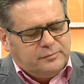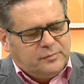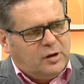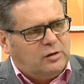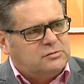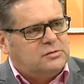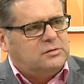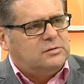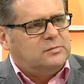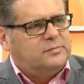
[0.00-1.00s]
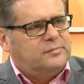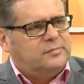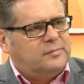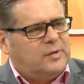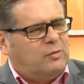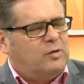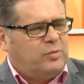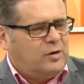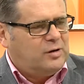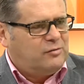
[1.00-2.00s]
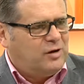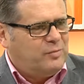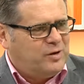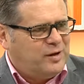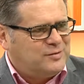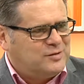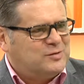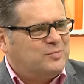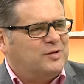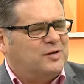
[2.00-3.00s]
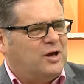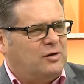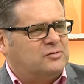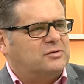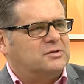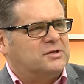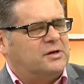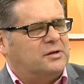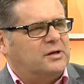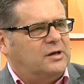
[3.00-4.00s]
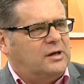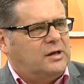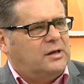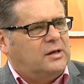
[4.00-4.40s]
cultural, I won't try and pronounce this, but the cultural centre there,